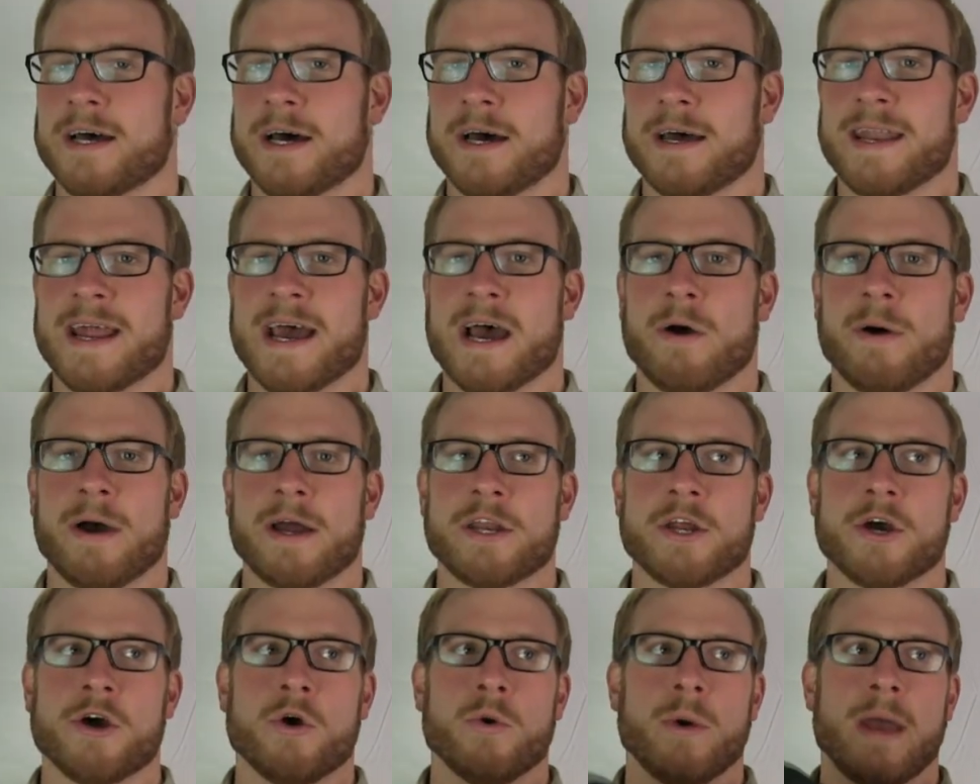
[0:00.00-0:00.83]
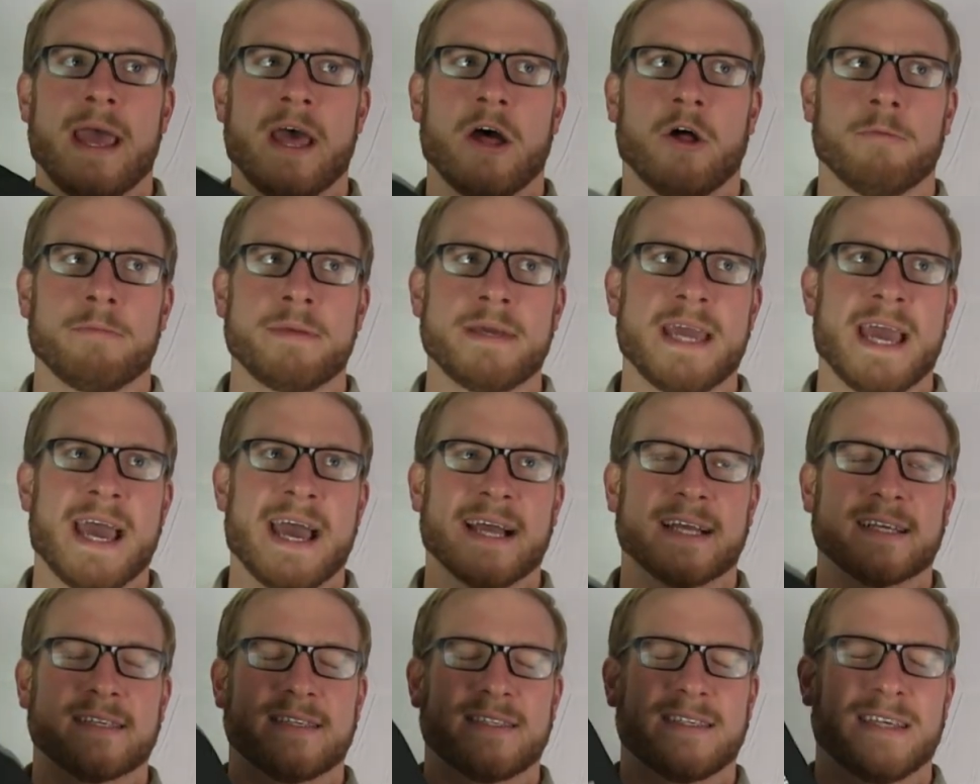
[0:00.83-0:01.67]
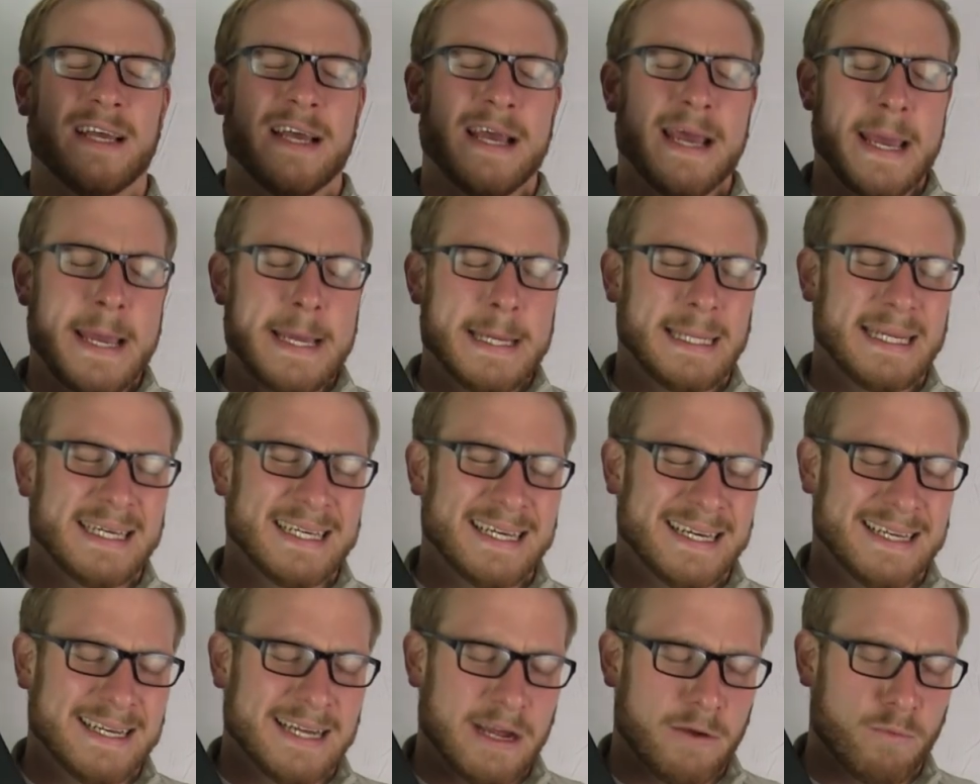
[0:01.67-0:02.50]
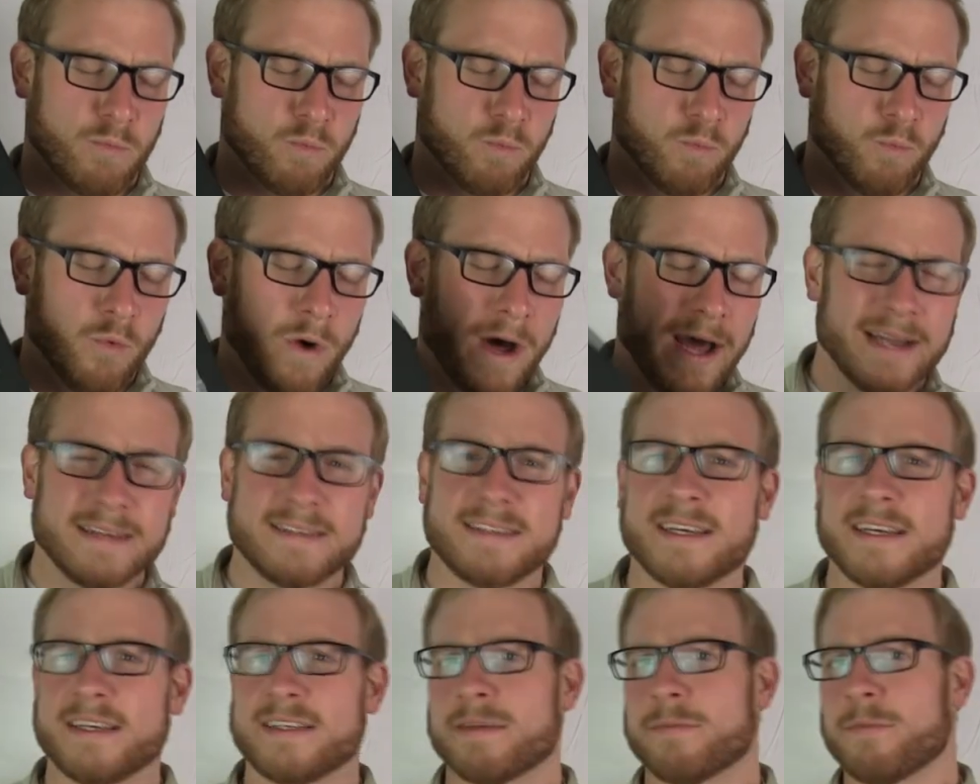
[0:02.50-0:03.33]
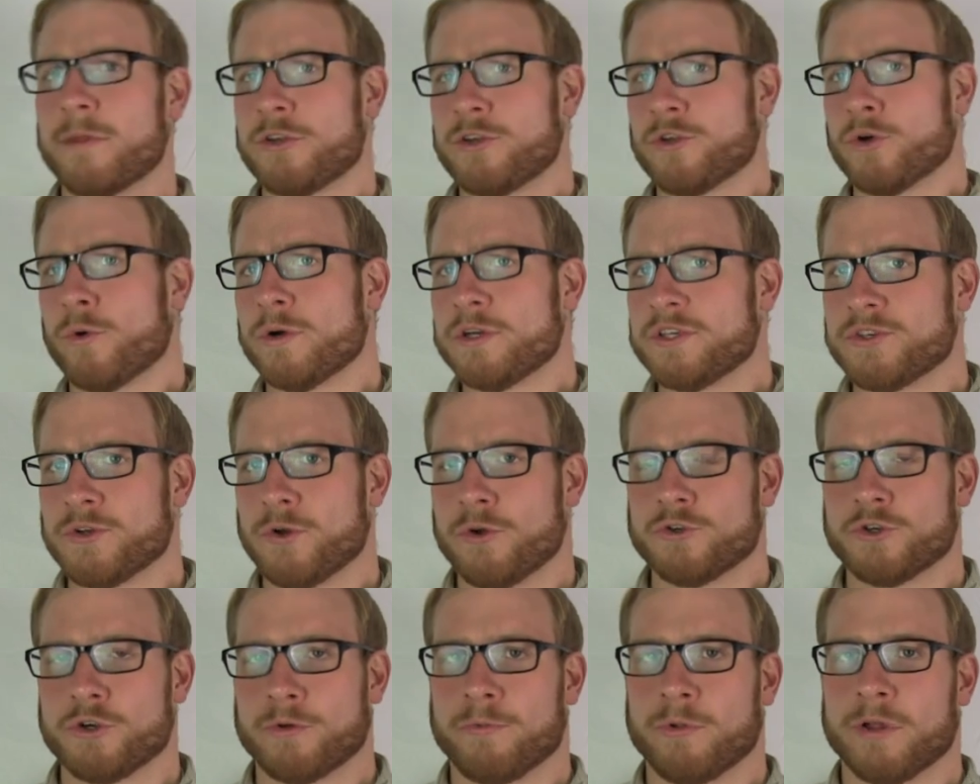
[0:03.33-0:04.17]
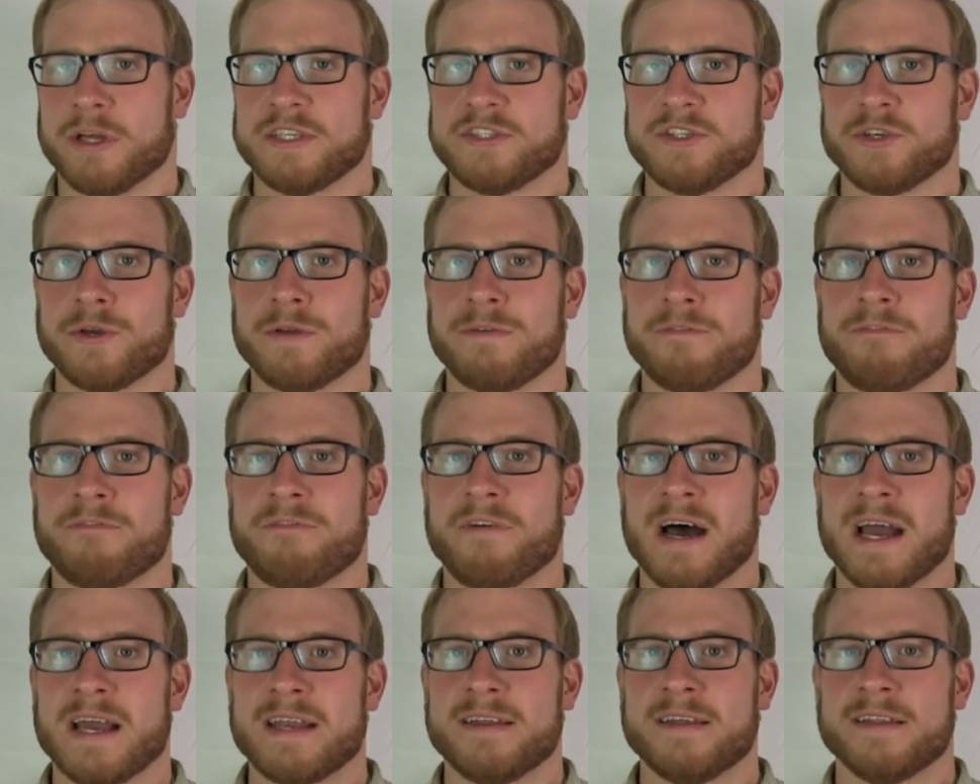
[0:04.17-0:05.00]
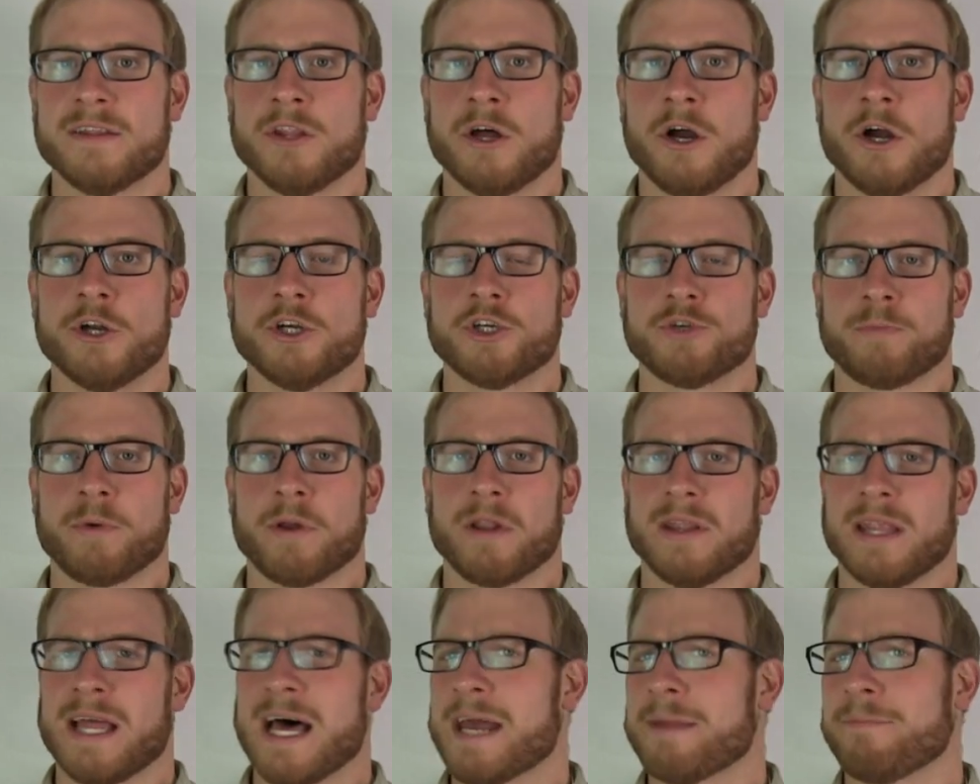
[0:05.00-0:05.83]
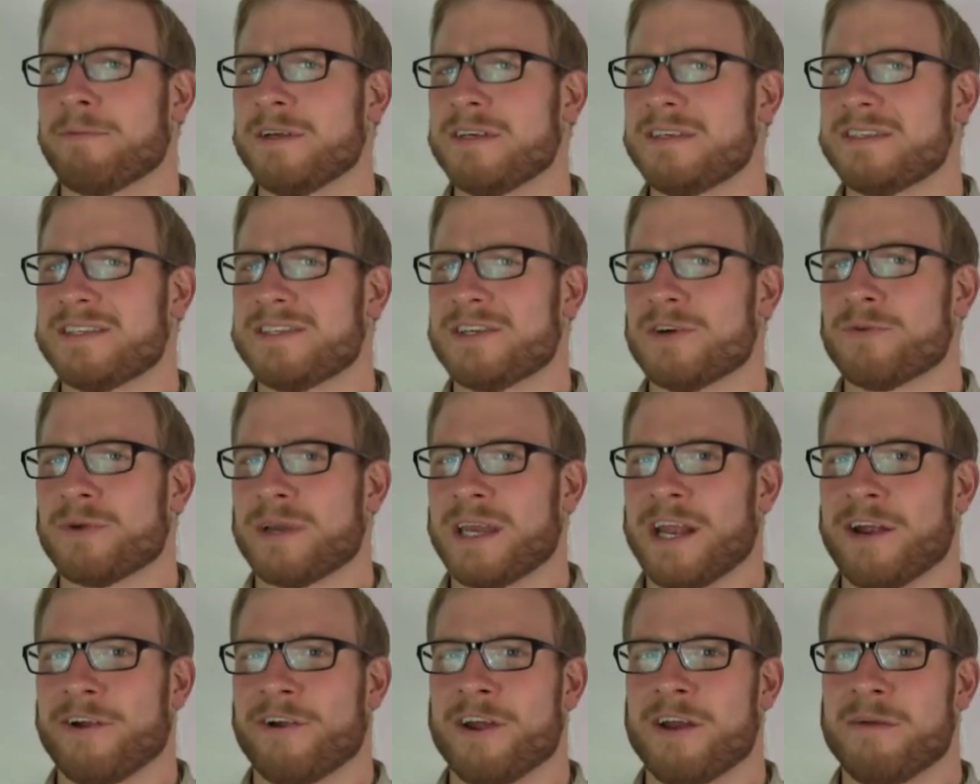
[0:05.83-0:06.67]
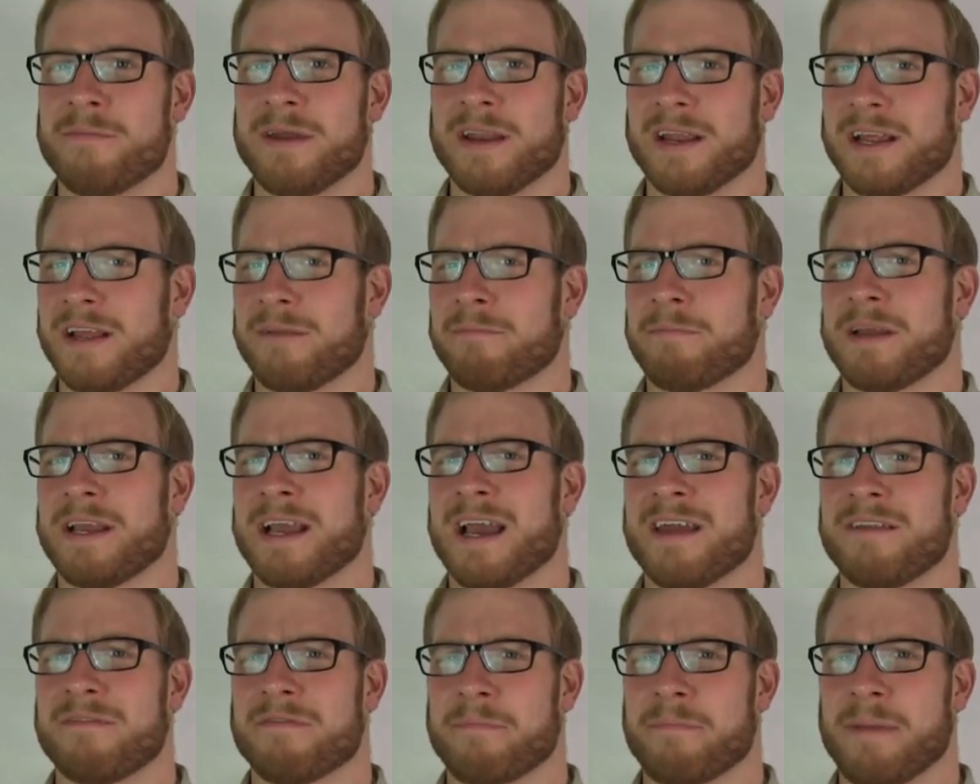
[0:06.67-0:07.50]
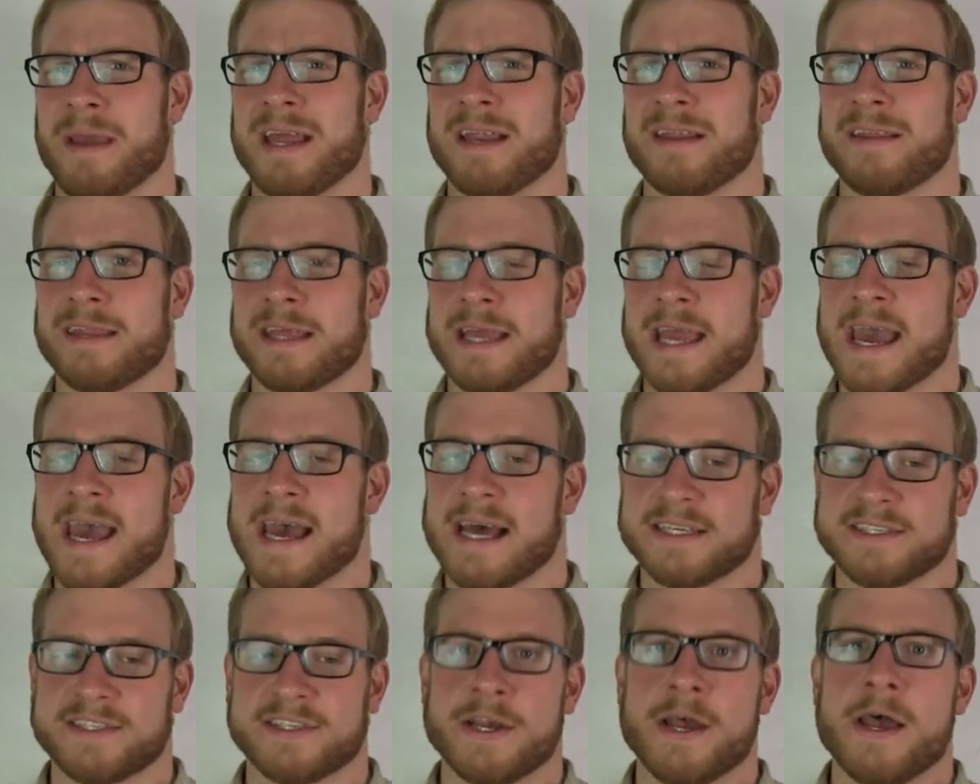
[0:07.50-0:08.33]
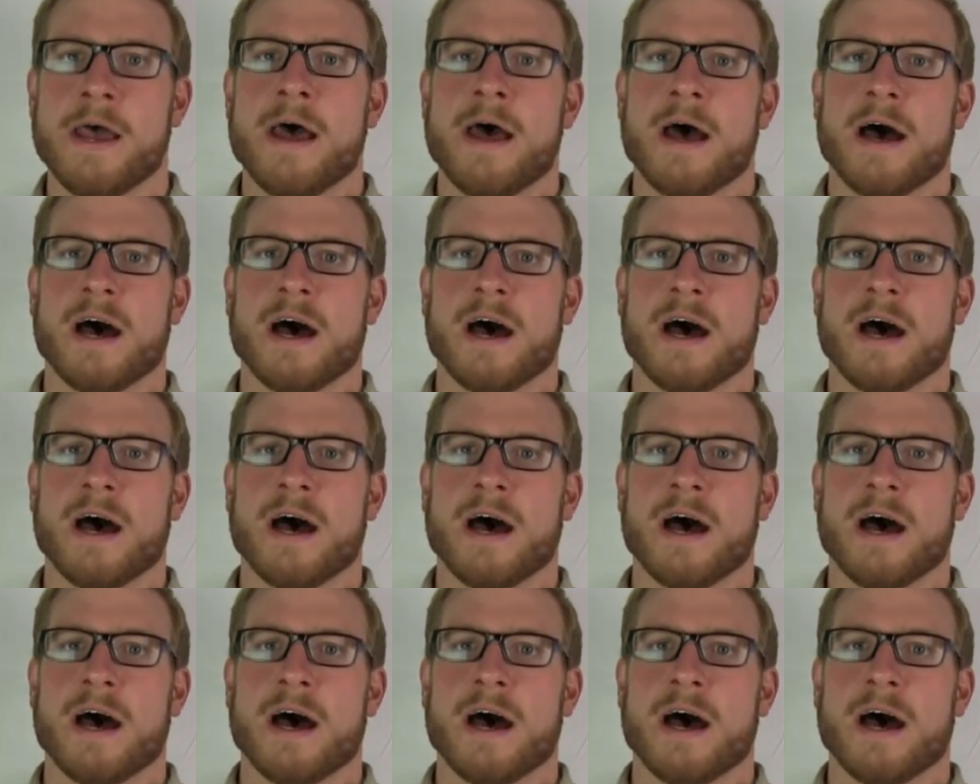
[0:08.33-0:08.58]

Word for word: Uh, now, I know LBX and I want to say some of the toy soldier plates you can find in large, but a lot of places don't carry them and it can be kind of a pain in the ass.